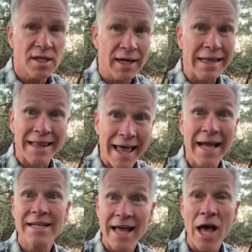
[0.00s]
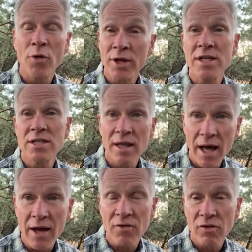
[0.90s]
that he laid down his
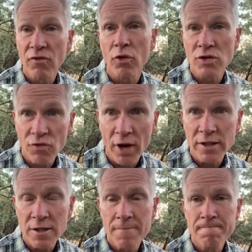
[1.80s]
life for his friends.